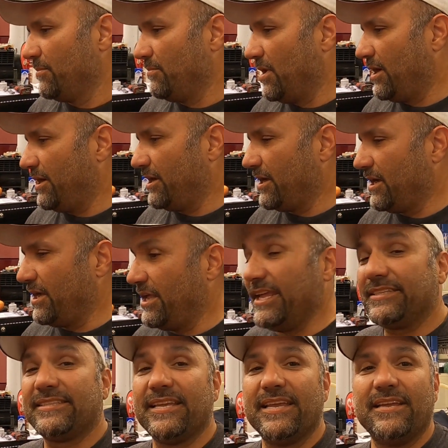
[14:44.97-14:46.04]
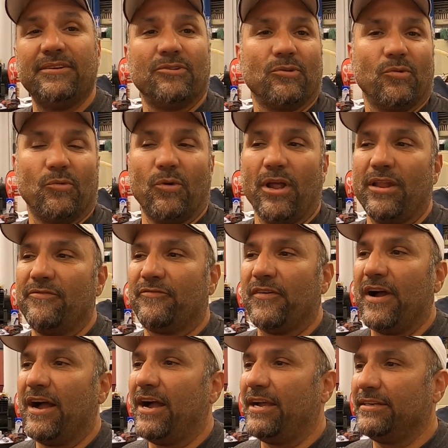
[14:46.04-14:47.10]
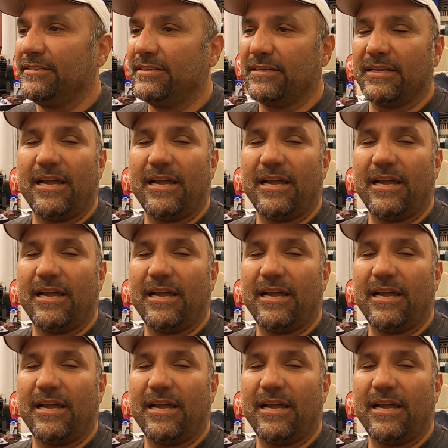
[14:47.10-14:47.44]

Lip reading: but it's in, running fine.